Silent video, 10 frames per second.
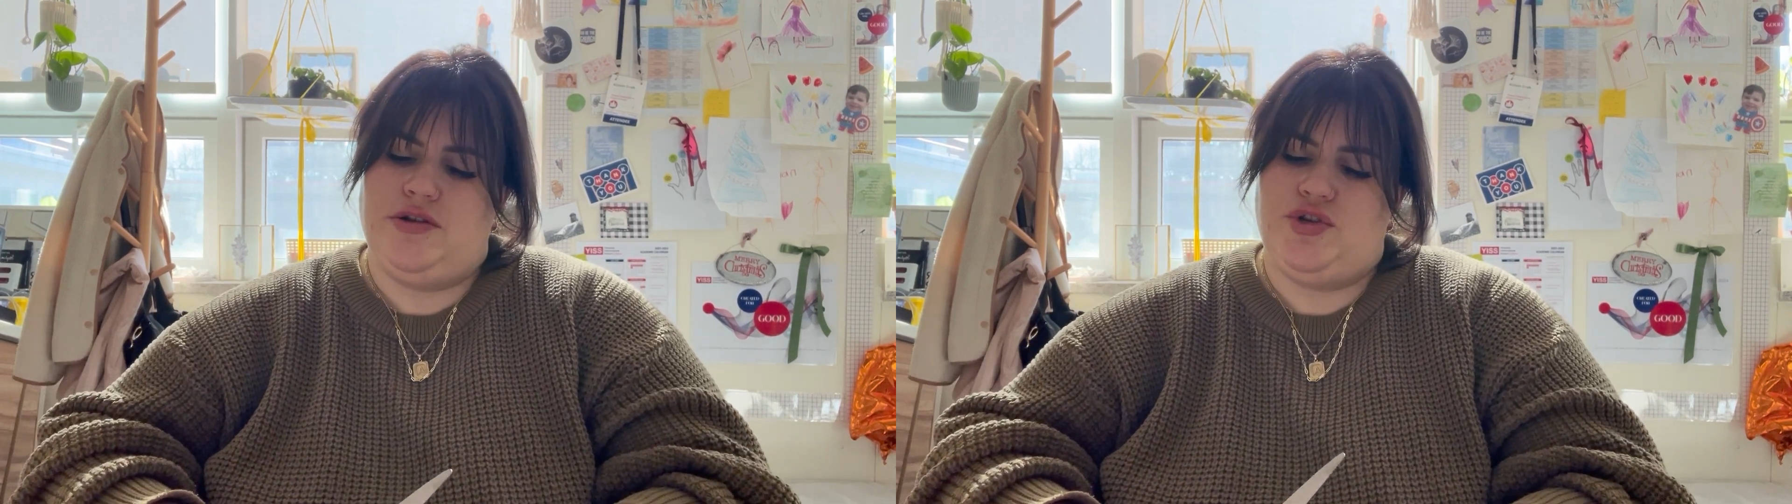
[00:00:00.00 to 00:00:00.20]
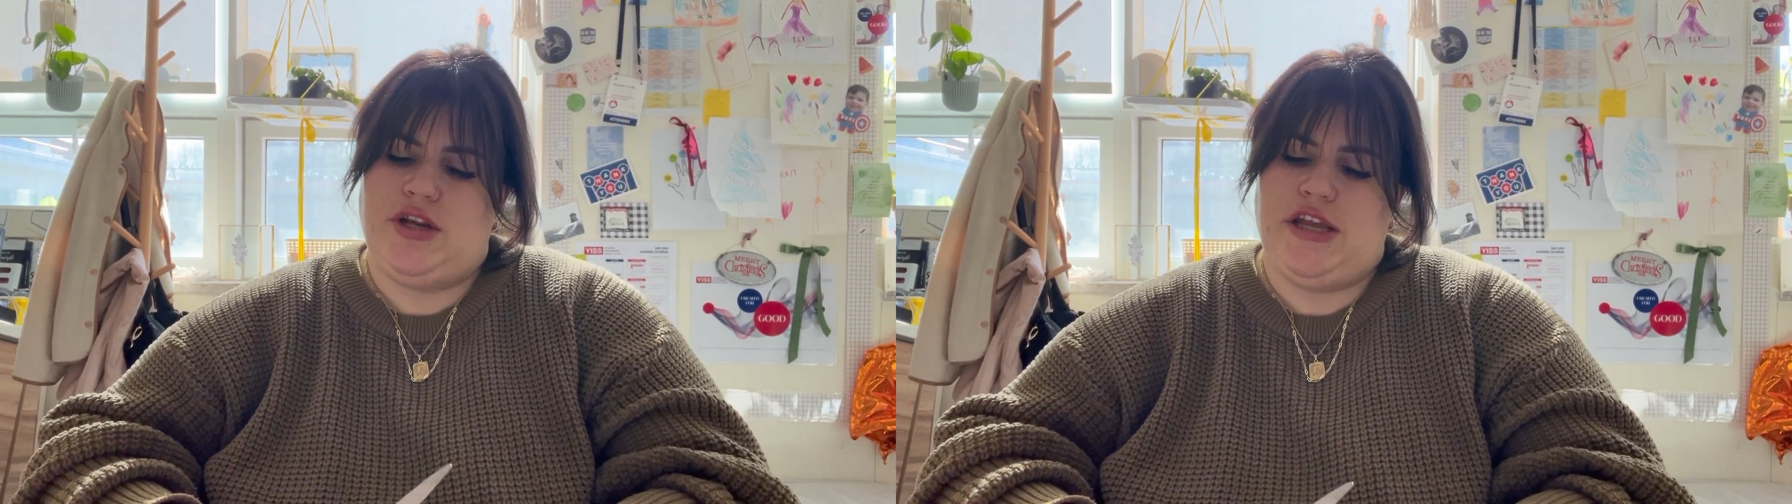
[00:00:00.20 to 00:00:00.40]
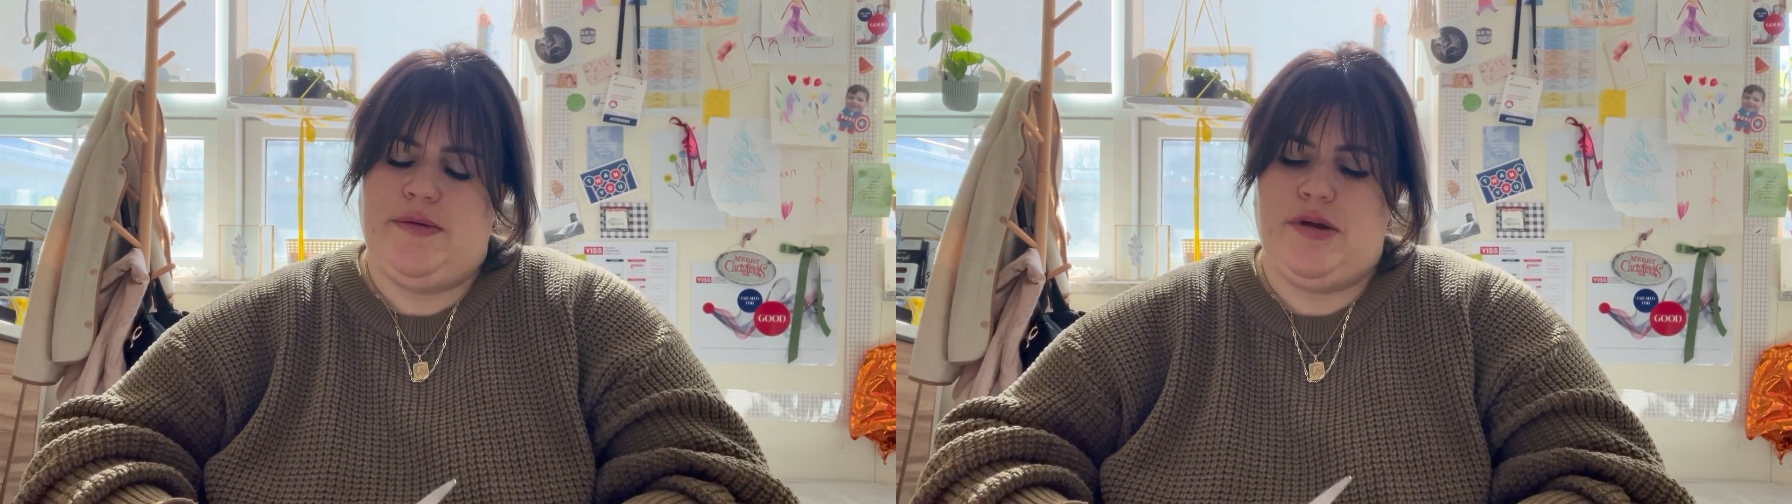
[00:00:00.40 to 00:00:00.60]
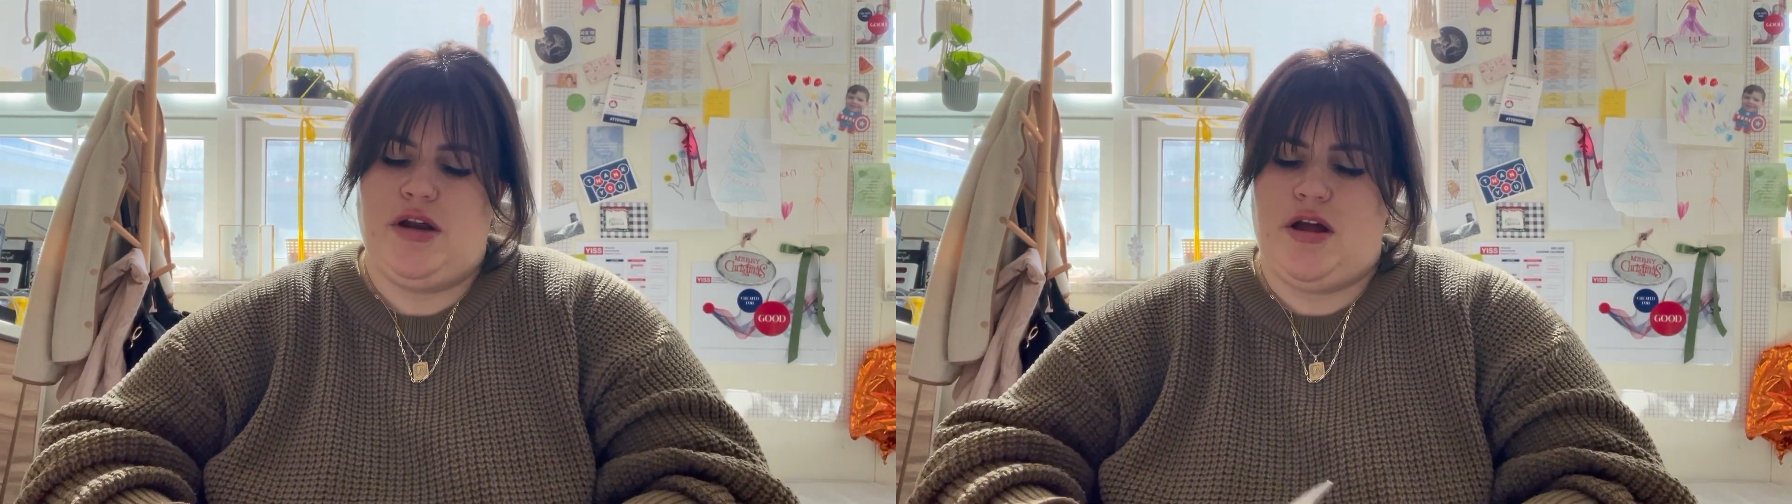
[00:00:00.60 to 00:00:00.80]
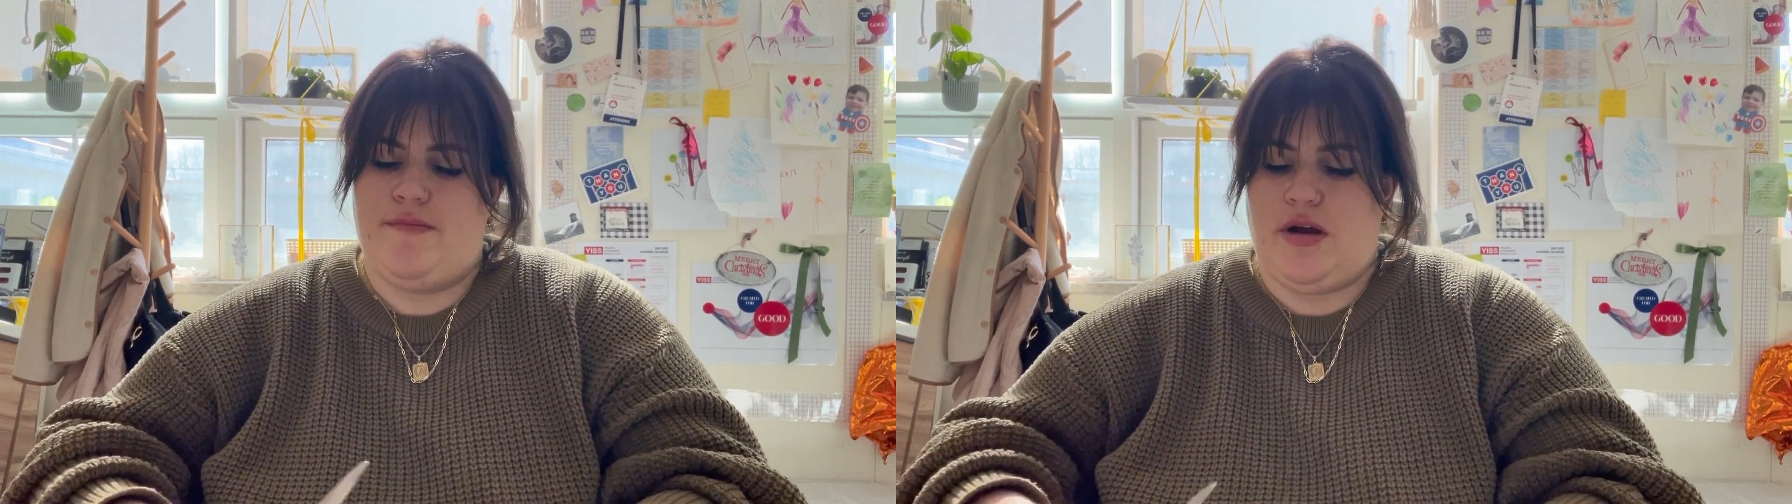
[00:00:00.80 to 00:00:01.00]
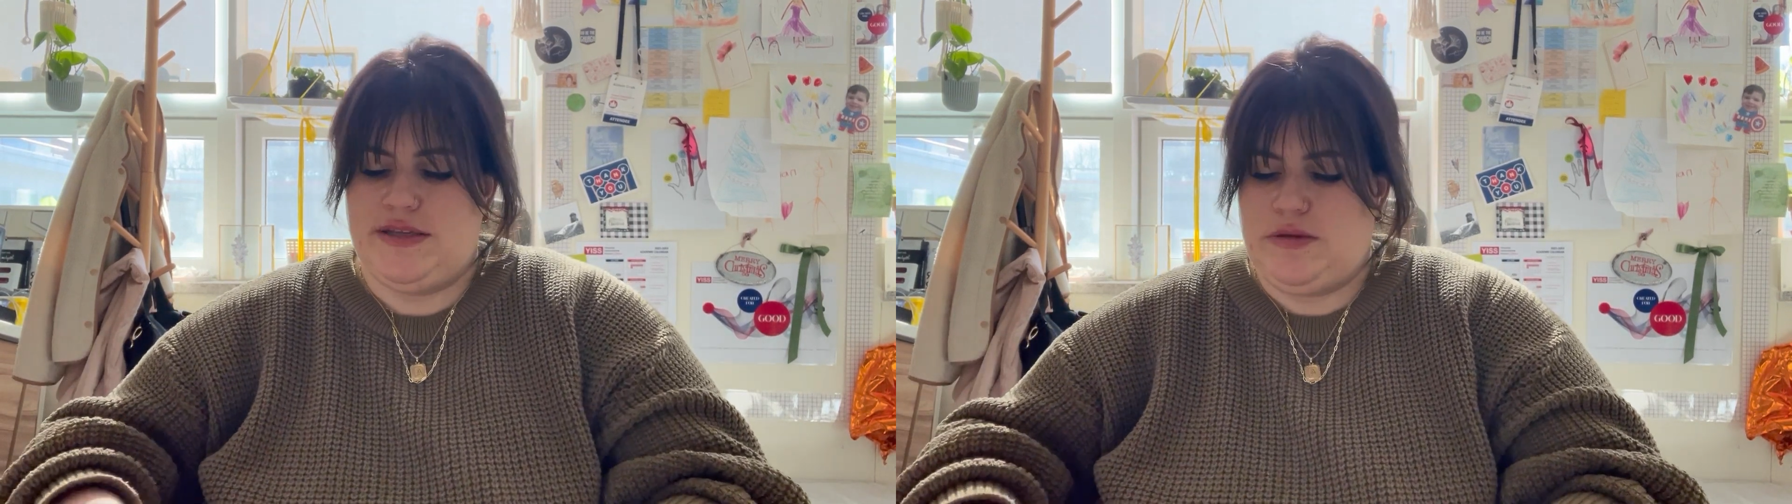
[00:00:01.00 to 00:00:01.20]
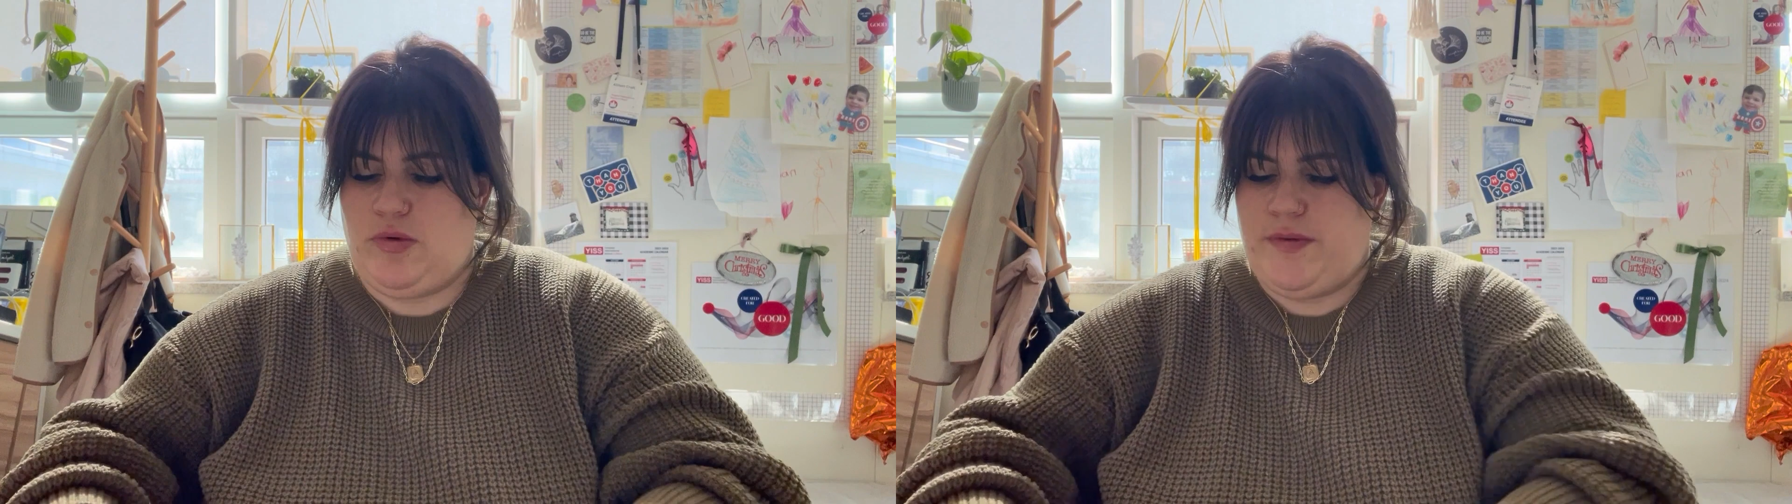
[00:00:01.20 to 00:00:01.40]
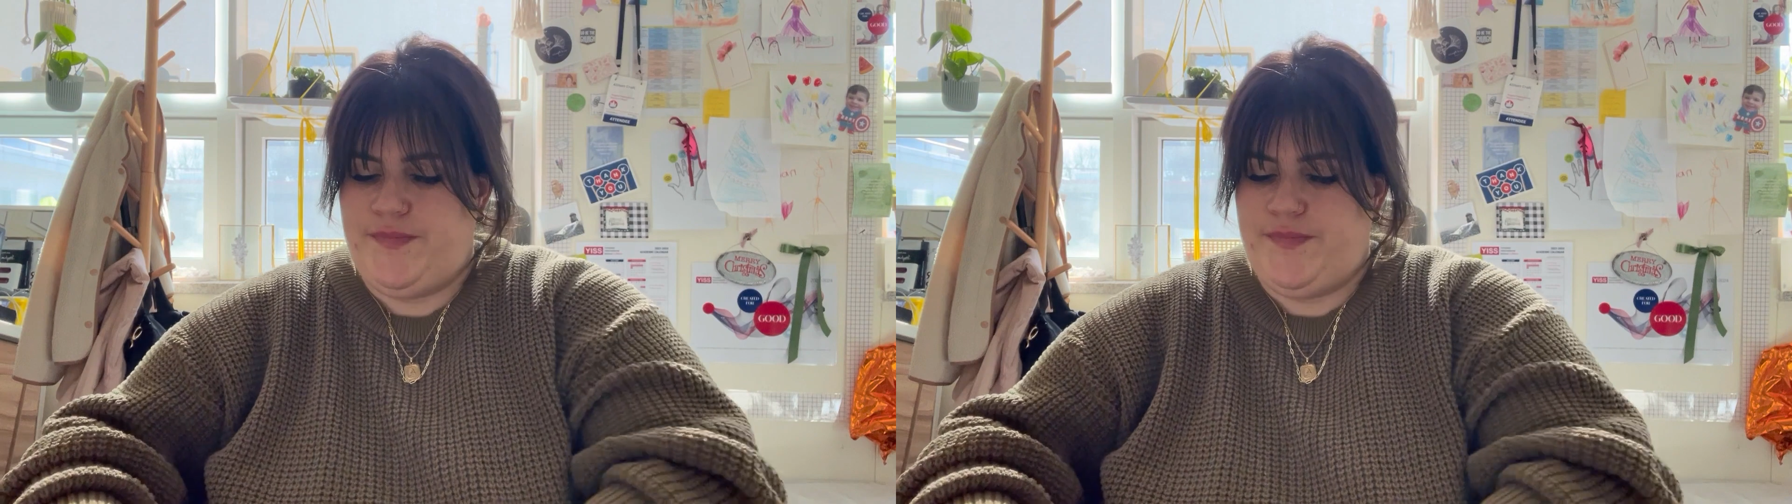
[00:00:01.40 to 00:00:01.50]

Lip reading: tricky, but not impossible.